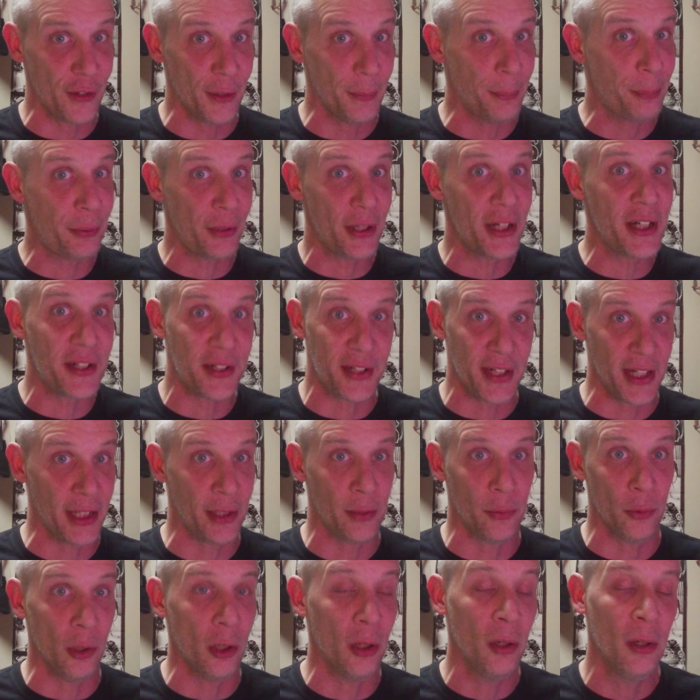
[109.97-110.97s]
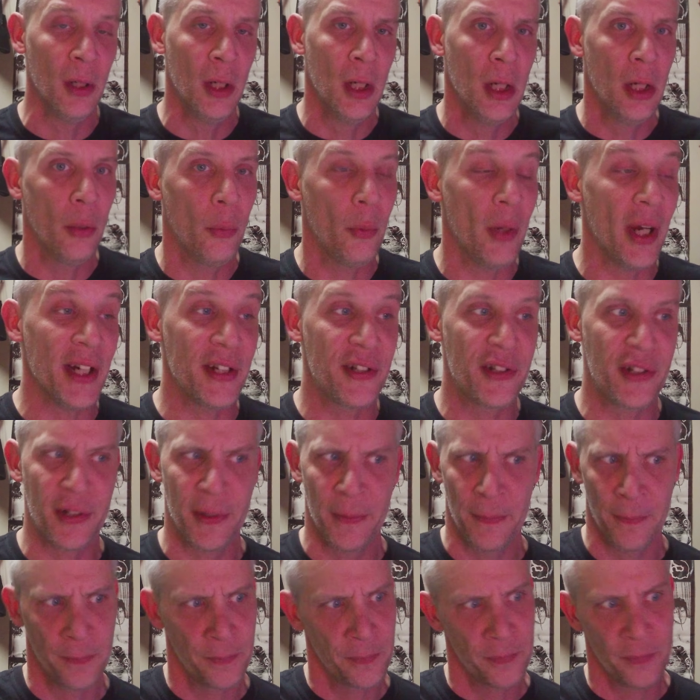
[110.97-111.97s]
the pre-sequel,
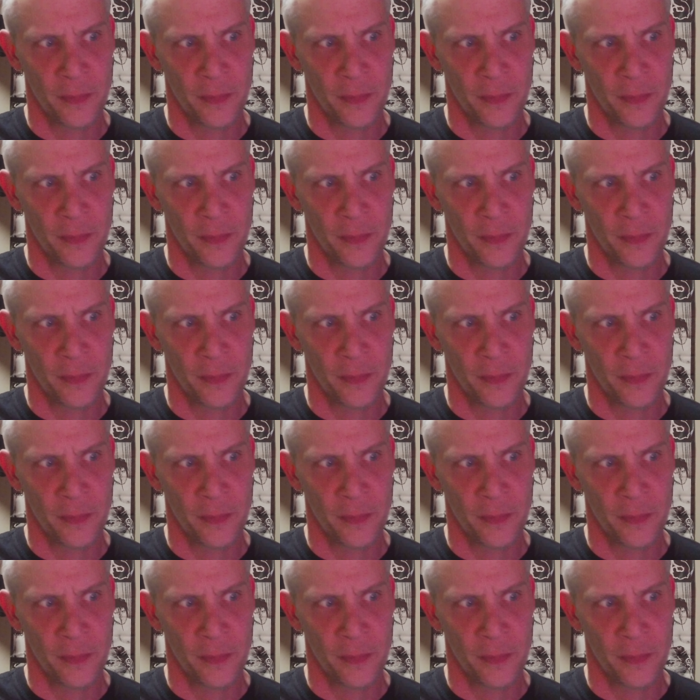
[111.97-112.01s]
which,